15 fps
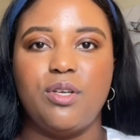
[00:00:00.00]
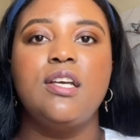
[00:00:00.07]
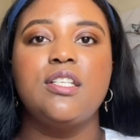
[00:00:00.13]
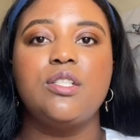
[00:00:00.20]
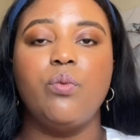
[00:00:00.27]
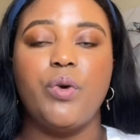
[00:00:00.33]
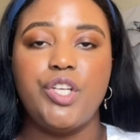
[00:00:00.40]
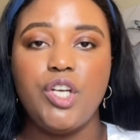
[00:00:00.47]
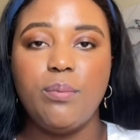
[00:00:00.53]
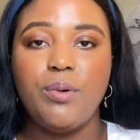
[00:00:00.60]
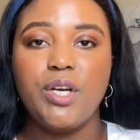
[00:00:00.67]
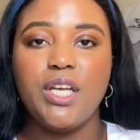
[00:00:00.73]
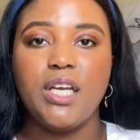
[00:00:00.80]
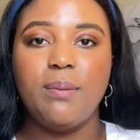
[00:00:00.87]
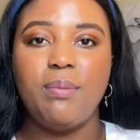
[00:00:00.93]
So when you're
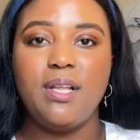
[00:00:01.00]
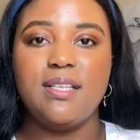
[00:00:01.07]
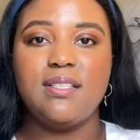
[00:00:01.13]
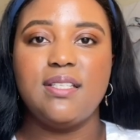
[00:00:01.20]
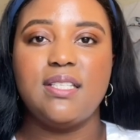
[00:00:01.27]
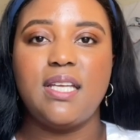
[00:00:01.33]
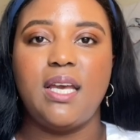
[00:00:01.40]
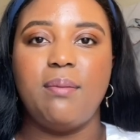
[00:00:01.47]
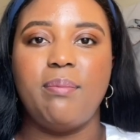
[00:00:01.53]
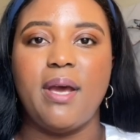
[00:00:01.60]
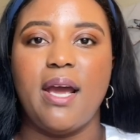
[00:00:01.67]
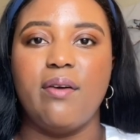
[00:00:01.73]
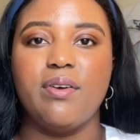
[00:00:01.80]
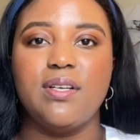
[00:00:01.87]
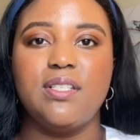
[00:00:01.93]
booking a place to stay in
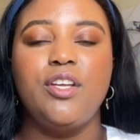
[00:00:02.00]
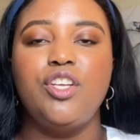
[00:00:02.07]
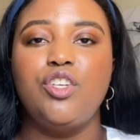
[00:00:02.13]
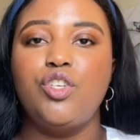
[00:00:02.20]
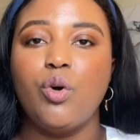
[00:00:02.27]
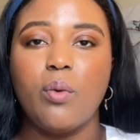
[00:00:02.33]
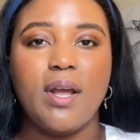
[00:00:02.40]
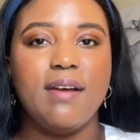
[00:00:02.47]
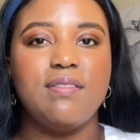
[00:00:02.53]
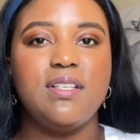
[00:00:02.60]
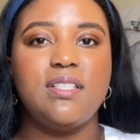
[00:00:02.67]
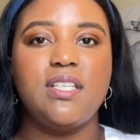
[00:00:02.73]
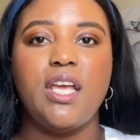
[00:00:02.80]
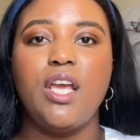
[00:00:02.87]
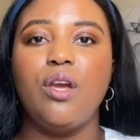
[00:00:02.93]
Paris, you don't have to
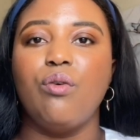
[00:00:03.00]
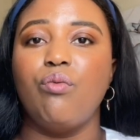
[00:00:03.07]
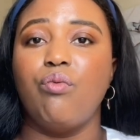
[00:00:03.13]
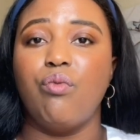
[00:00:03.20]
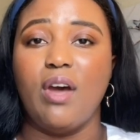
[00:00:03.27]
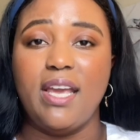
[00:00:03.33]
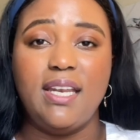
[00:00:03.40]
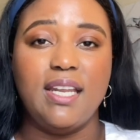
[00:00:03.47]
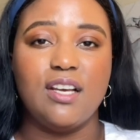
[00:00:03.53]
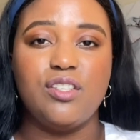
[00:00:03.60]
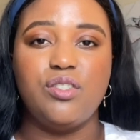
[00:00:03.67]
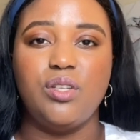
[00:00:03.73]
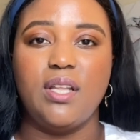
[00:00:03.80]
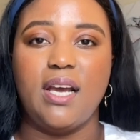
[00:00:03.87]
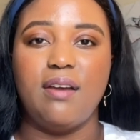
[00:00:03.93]
stay right next
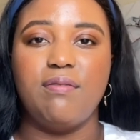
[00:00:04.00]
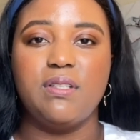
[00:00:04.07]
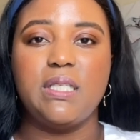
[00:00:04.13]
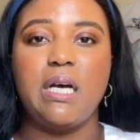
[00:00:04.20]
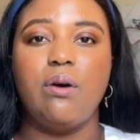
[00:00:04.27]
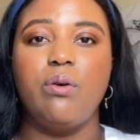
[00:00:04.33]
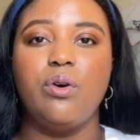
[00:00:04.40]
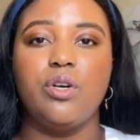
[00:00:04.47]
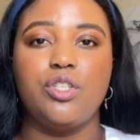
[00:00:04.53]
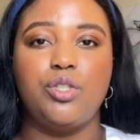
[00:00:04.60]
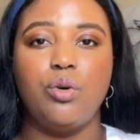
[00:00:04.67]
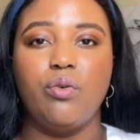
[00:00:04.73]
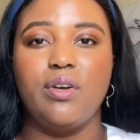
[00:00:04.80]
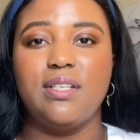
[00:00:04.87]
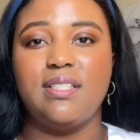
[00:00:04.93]
to the Eiffel Tower or
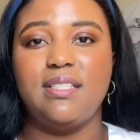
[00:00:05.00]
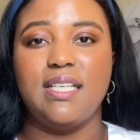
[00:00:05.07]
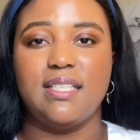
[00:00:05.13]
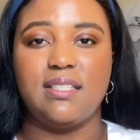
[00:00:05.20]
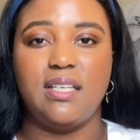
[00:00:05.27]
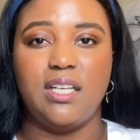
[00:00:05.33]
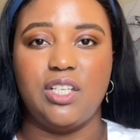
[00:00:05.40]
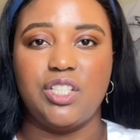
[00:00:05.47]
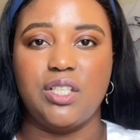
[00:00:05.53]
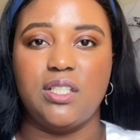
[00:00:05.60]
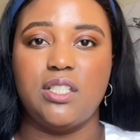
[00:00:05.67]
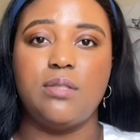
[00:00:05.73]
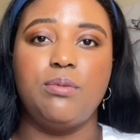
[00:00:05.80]
tourist destinations.